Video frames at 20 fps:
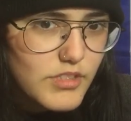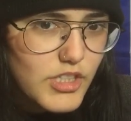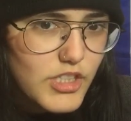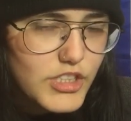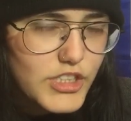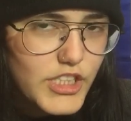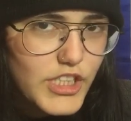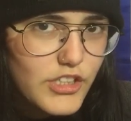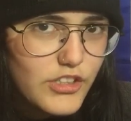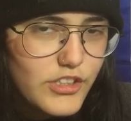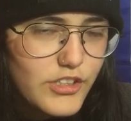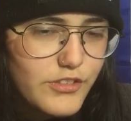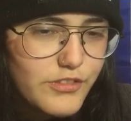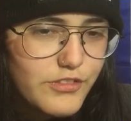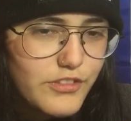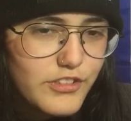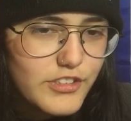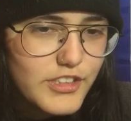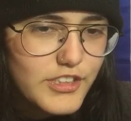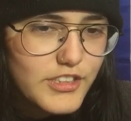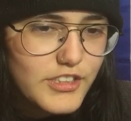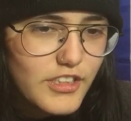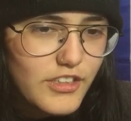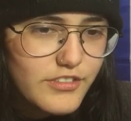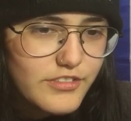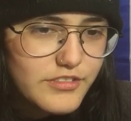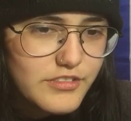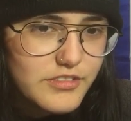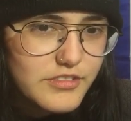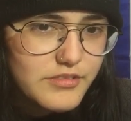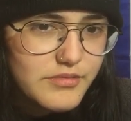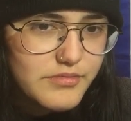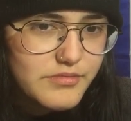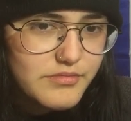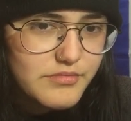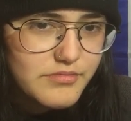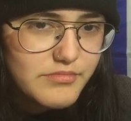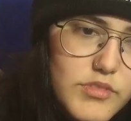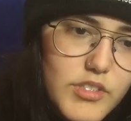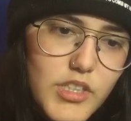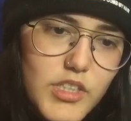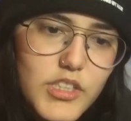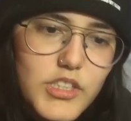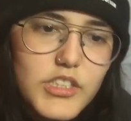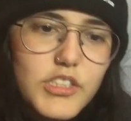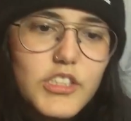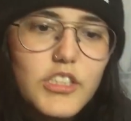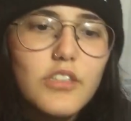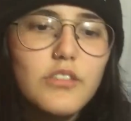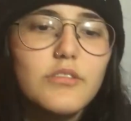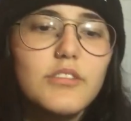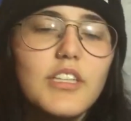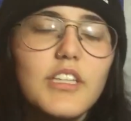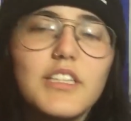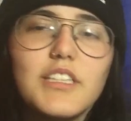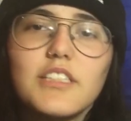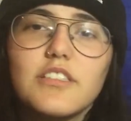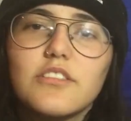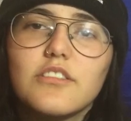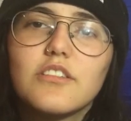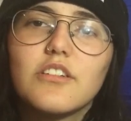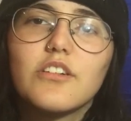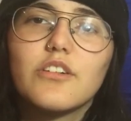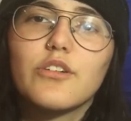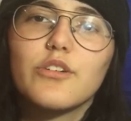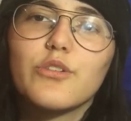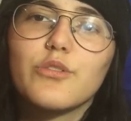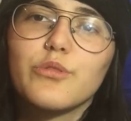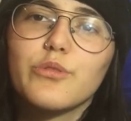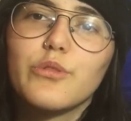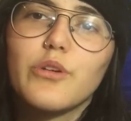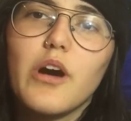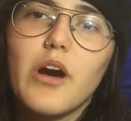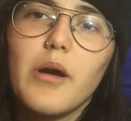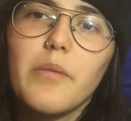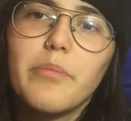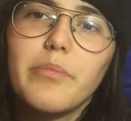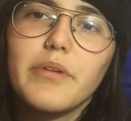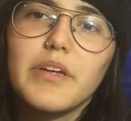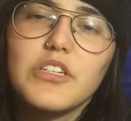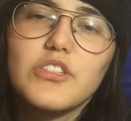Are they gonna fall in love? So the little girl grew up,